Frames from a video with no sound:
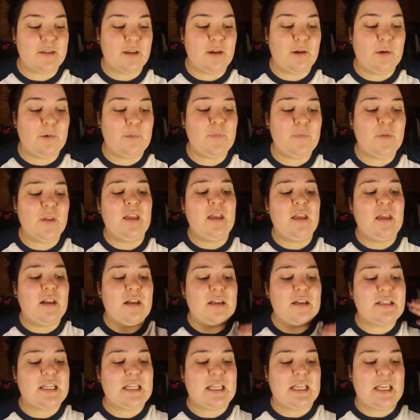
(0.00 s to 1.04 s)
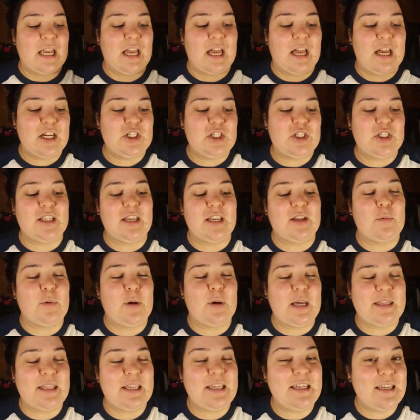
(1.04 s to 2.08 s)
ago?" I was like, "Yeah." She's like,
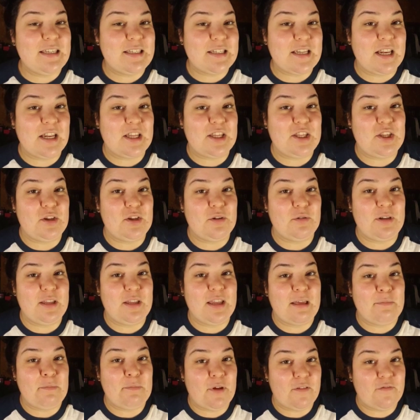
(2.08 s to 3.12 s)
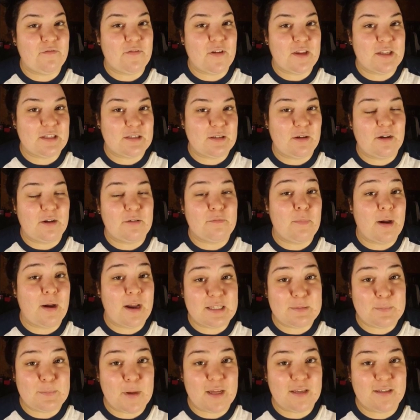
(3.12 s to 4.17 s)
"Well, I think he's kind of cute, and he had me on
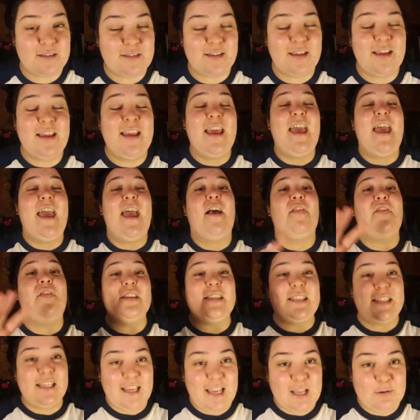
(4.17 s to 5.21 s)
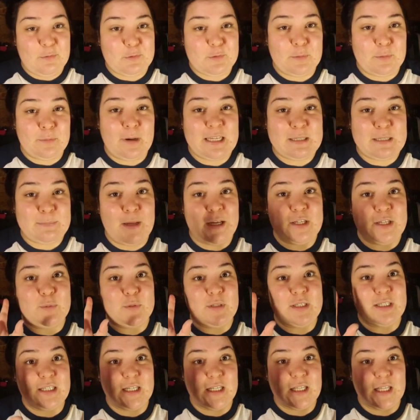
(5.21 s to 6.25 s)
MySpace." And this, again, was when MySpace
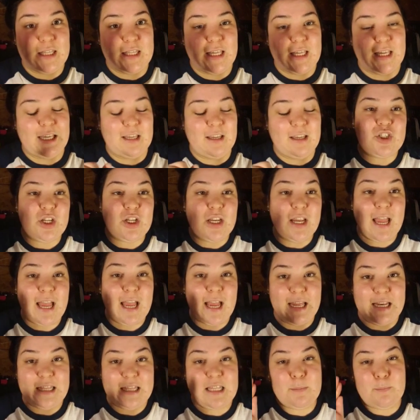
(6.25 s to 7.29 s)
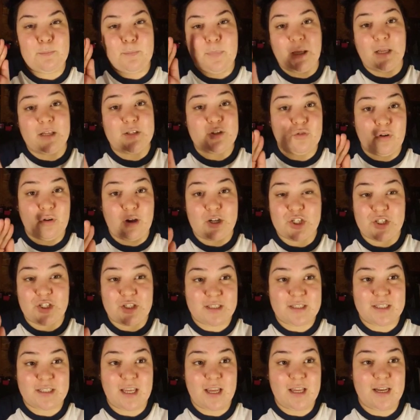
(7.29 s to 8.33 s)
was still a thing. She had the biggest crush on
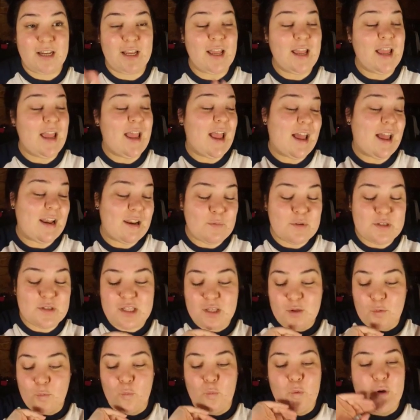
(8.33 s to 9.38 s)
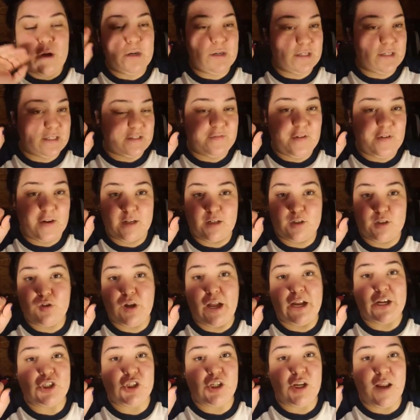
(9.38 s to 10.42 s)
this kid, and it was the weirdest fucking
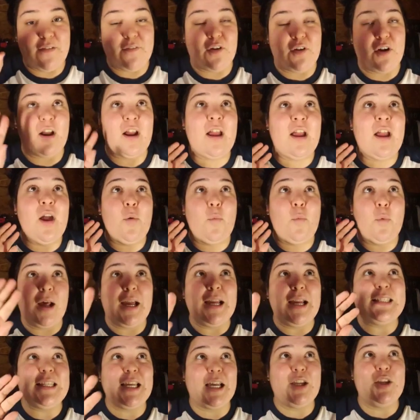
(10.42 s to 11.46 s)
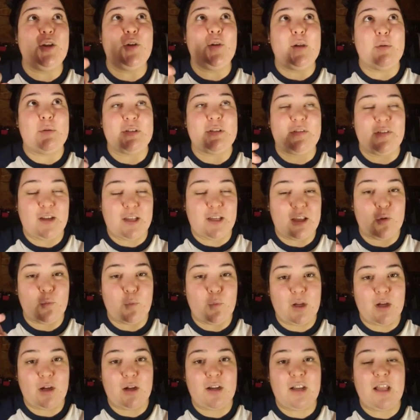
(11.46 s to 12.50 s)
attraction ever. When I tell you it was fucking
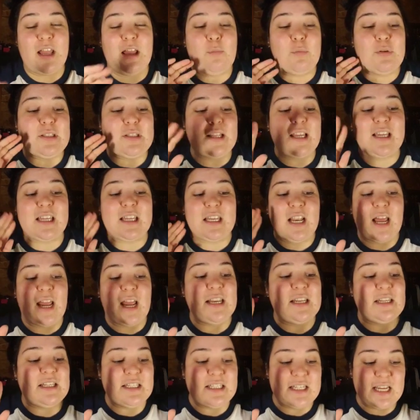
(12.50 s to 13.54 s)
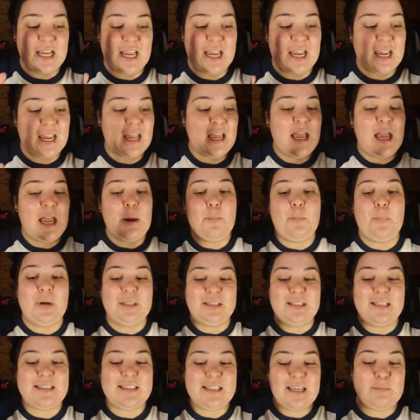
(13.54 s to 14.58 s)
weird, it was like night and day, but
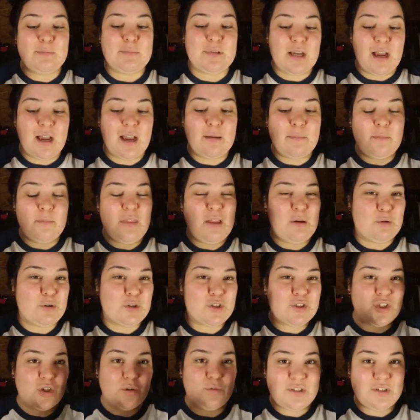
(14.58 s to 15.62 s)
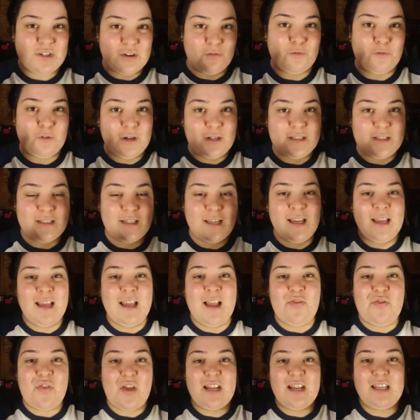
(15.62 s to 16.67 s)
at the same time, they were so different
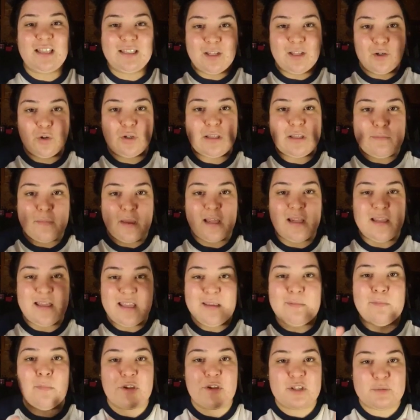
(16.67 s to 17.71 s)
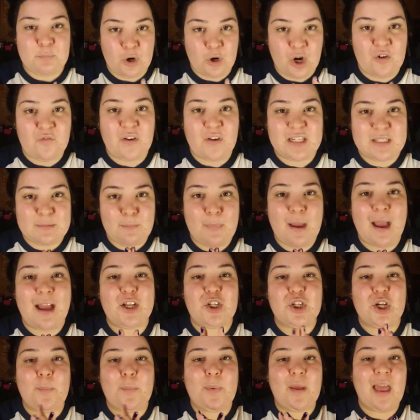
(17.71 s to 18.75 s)
that it literally made the most perfect
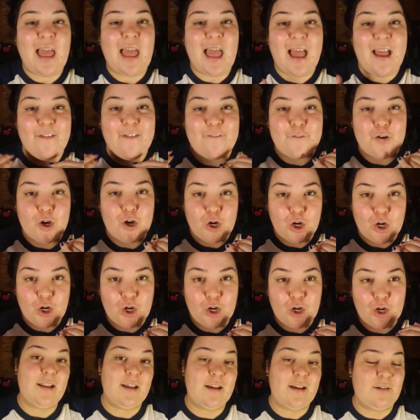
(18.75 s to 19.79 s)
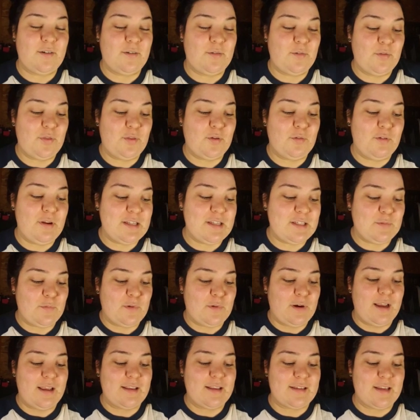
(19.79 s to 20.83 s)
matchup ever. Now, the reason
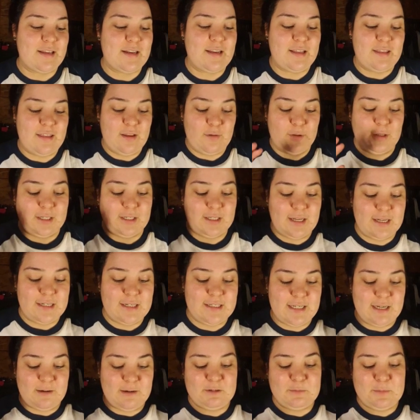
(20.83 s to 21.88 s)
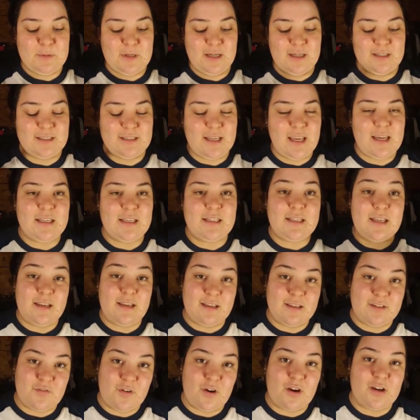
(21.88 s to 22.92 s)
why I said they were like night and day was because Casey
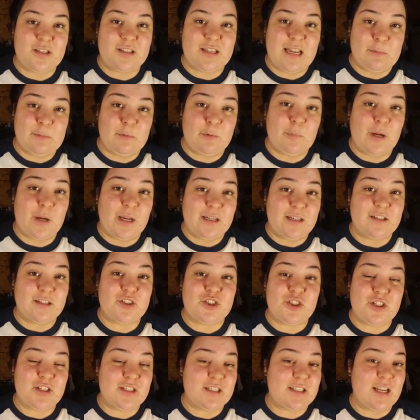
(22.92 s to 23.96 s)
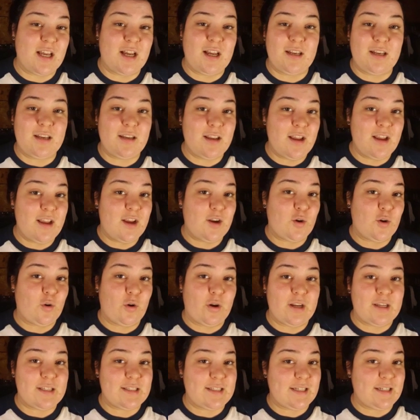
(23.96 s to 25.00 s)
is very stable-minded. She's not
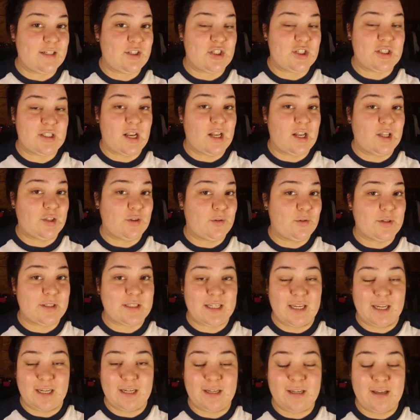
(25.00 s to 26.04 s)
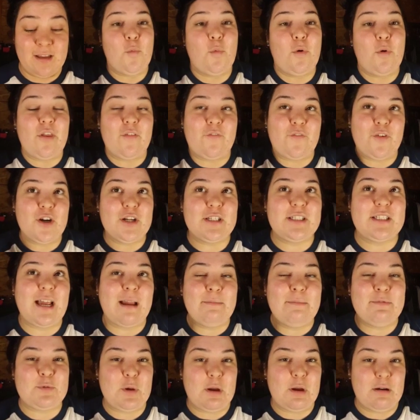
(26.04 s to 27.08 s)
crazy. She's not a lunatic. One of the first
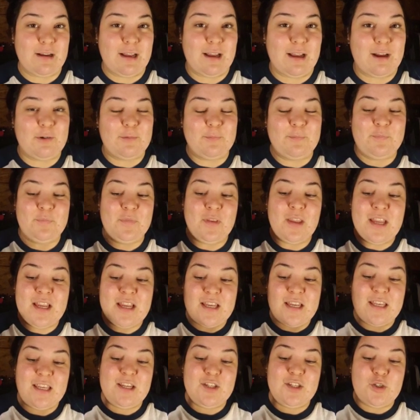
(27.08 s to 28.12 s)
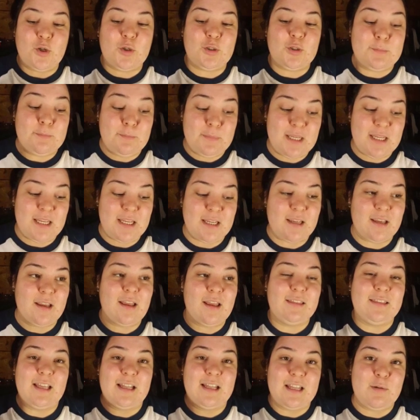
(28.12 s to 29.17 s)
times we hung out, he told me
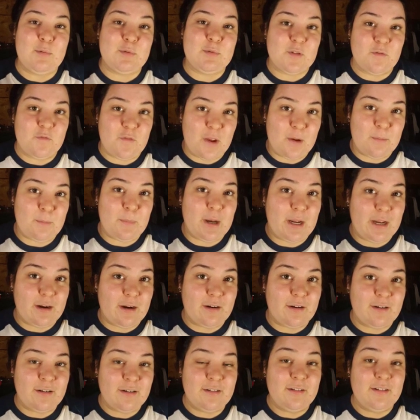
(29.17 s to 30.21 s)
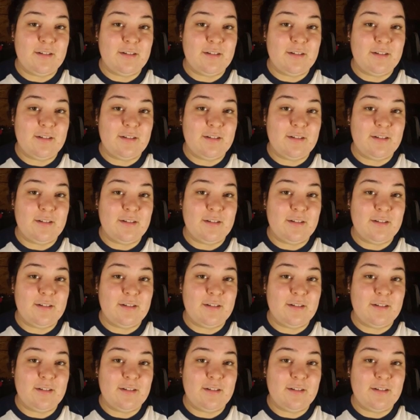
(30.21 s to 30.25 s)
that he was a vampire.